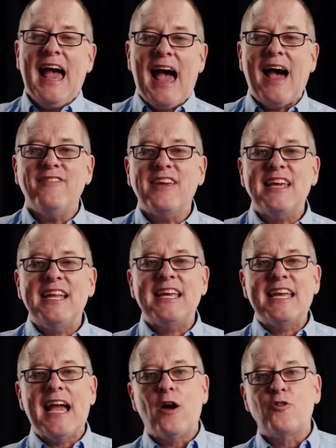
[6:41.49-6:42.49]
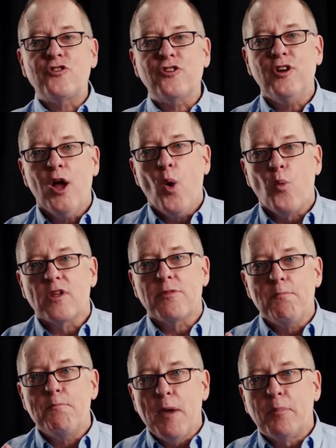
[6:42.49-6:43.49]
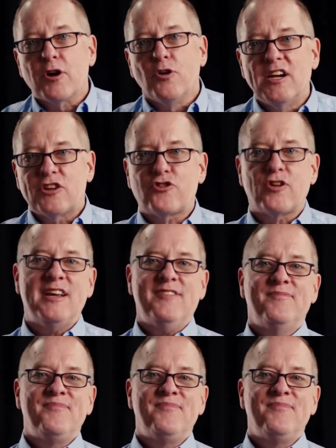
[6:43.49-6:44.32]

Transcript: having an encounter with biblical history,